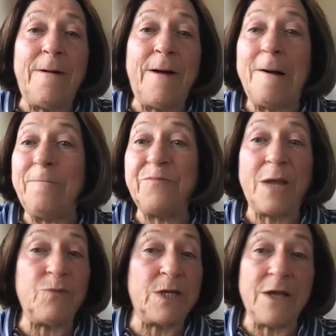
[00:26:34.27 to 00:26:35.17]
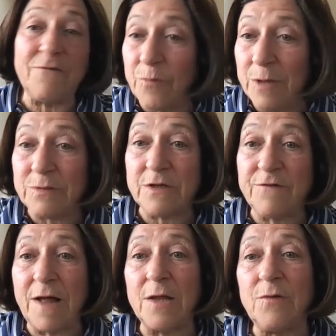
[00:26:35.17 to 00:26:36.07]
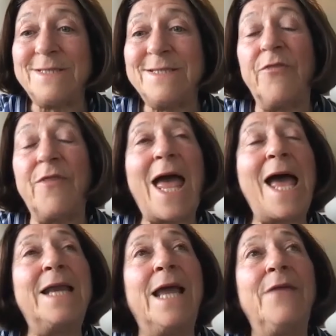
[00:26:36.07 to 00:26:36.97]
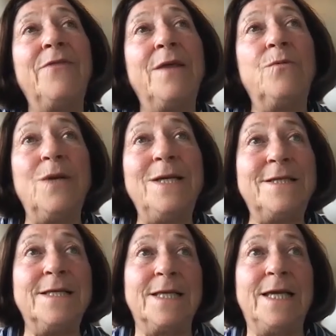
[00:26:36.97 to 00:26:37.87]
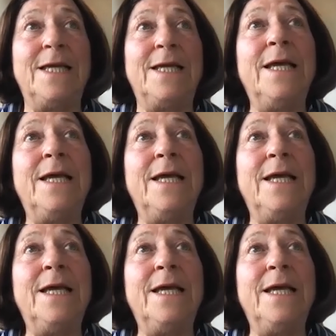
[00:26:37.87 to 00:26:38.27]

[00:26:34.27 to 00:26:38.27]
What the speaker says: And we'd love for people to follow us on that. And then recently,